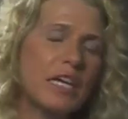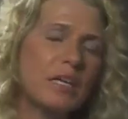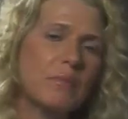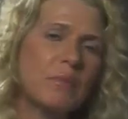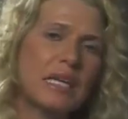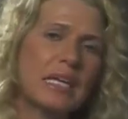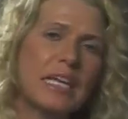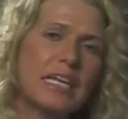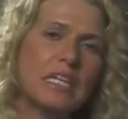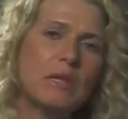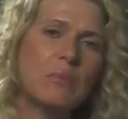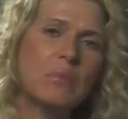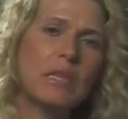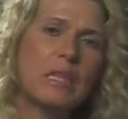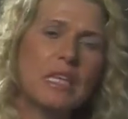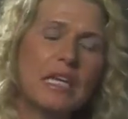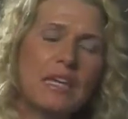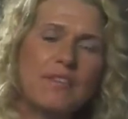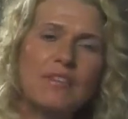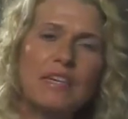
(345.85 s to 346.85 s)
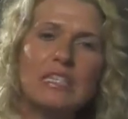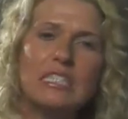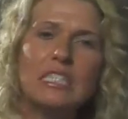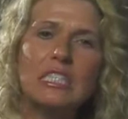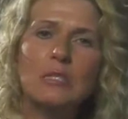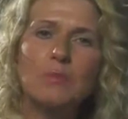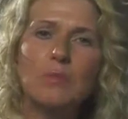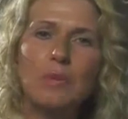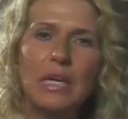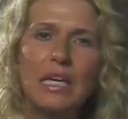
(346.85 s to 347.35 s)
to begin to believe it and
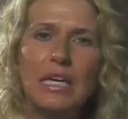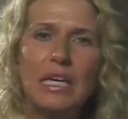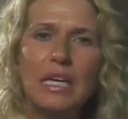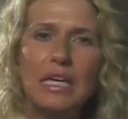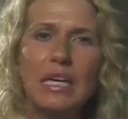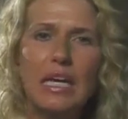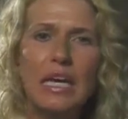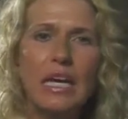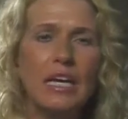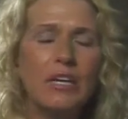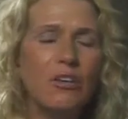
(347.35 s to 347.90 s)
speak it.